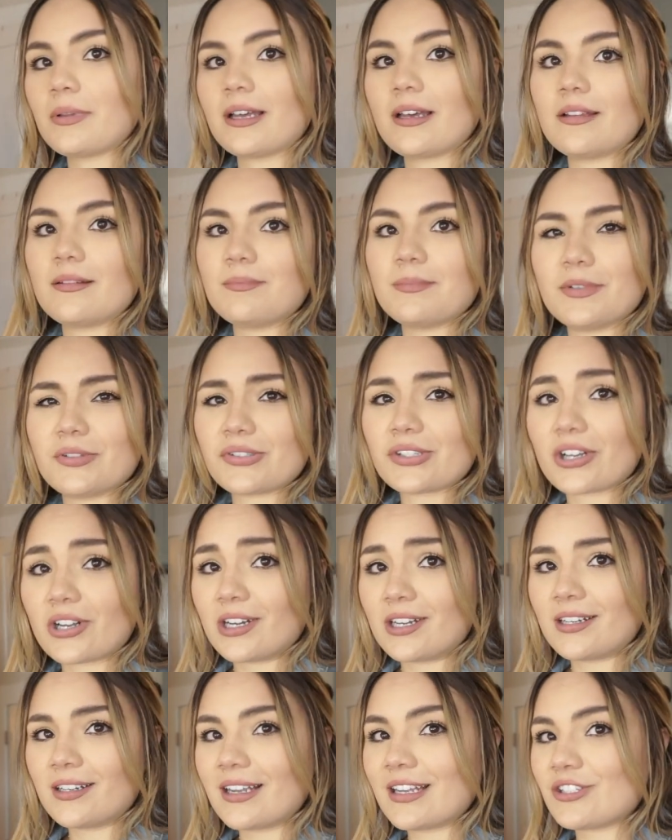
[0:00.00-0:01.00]
put music
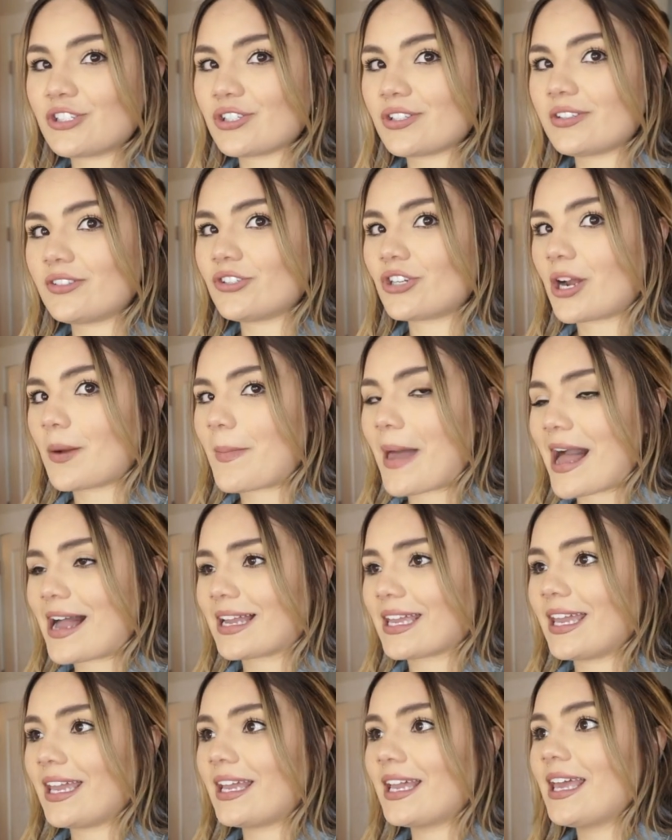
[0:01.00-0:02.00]
on and just start
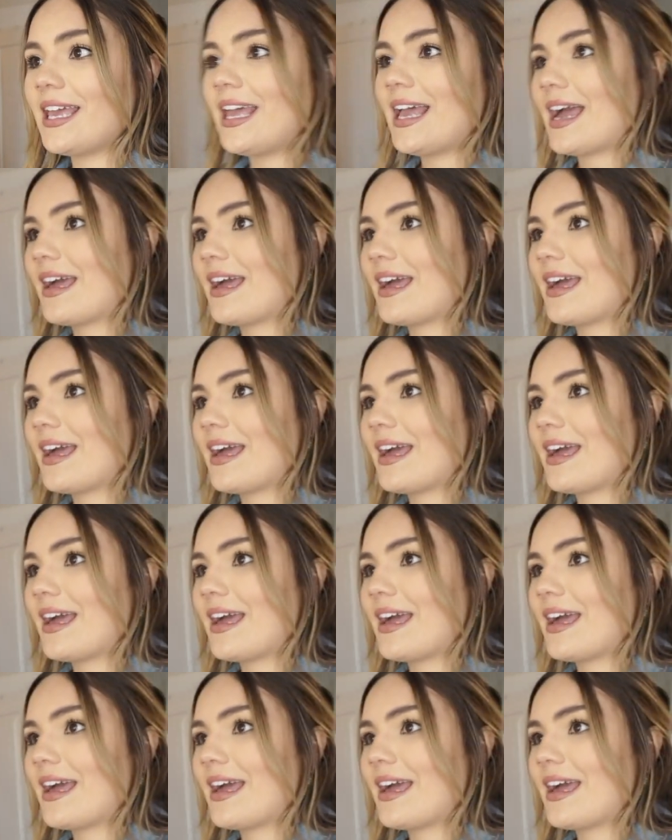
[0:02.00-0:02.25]
packing.